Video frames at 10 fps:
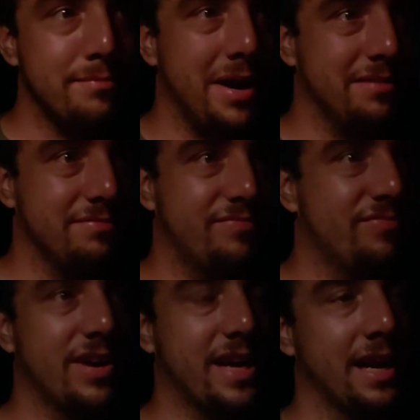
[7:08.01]
about
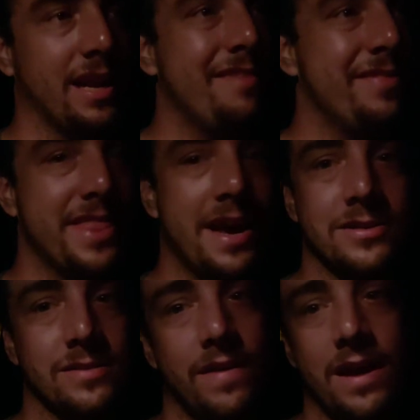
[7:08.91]
freaking
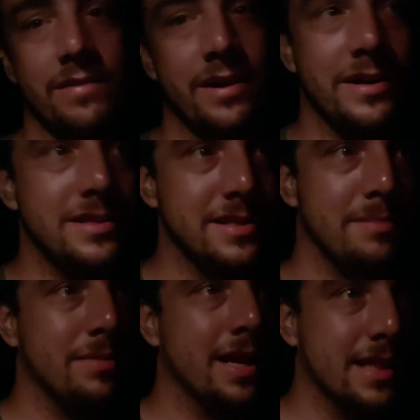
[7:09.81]
11,500,
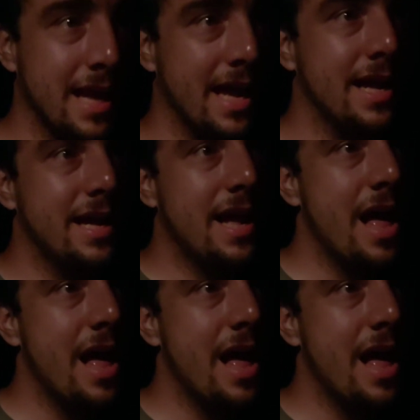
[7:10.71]
something like that.